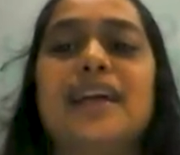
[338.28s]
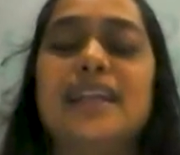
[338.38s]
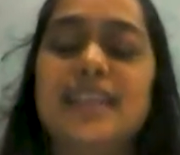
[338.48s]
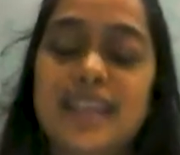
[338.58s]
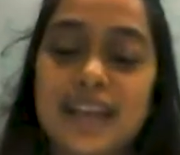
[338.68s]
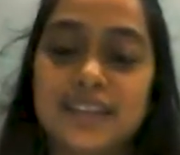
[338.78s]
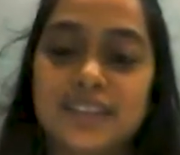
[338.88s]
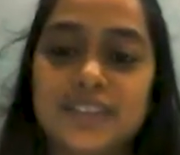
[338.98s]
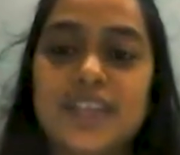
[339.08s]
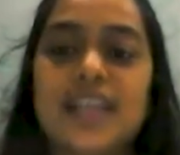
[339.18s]
Yes.
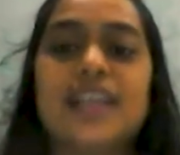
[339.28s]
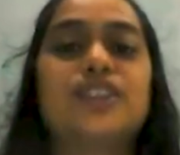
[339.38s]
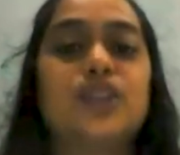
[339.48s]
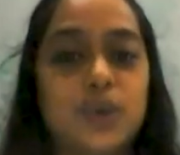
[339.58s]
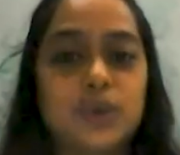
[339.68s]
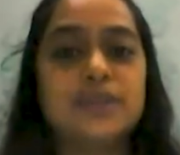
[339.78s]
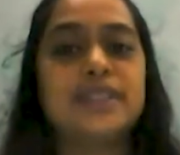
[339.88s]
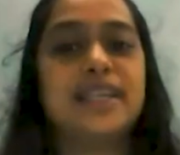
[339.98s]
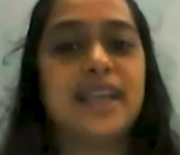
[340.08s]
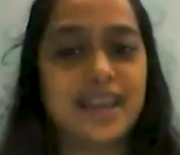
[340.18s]
So
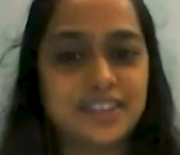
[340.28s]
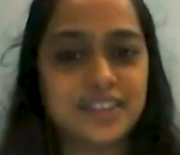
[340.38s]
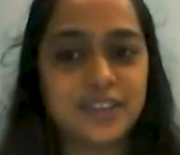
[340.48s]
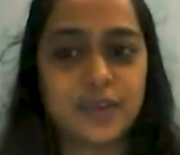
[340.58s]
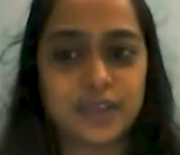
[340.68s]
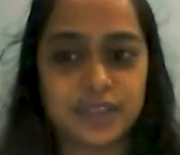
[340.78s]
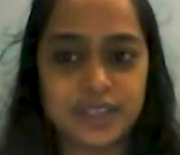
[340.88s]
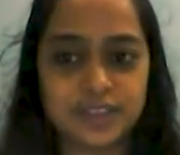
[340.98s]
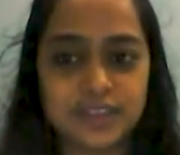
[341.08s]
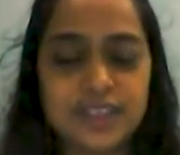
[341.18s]
the answer for
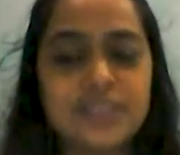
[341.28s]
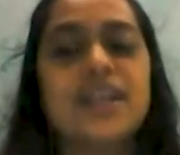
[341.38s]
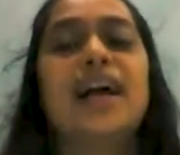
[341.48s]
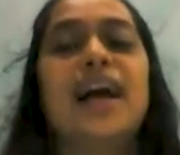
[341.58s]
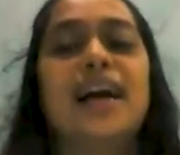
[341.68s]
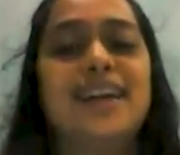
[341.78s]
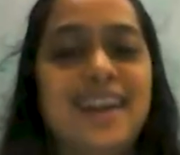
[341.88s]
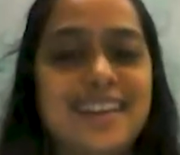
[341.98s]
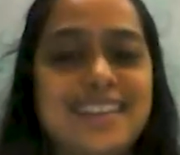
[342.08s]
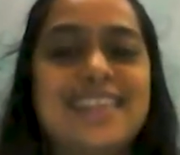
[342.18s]
this is at
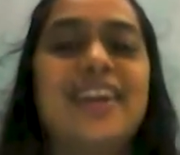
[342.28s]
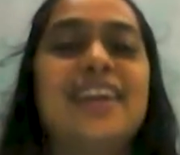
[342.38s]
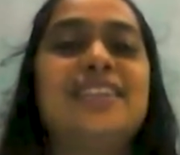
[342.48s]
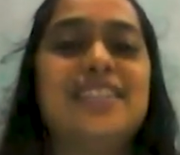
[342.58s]
100